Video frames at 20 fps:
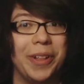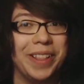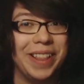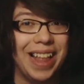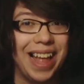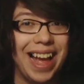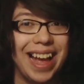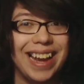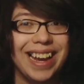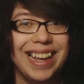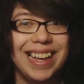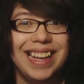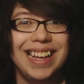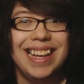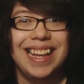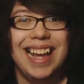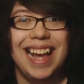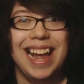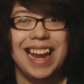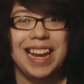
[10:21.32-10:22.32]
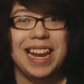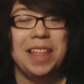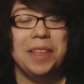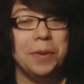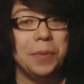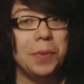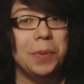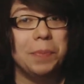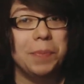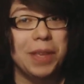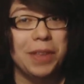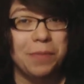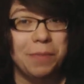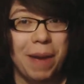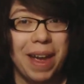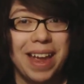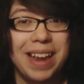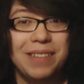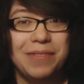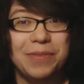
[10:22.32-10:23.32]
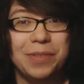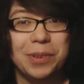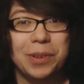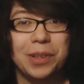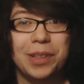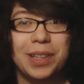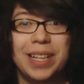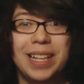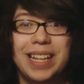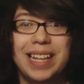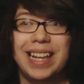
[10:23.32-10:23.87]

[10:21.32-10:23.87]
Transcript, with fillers: a lot, and it would be painful,